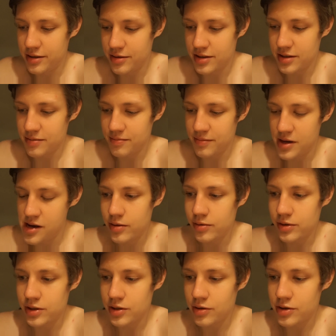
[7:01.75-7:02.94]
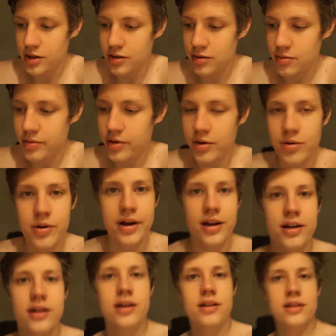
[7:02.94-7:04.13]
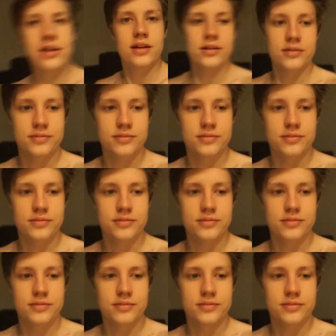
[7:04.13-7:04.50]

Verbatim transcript: do some Google searching real quick and then,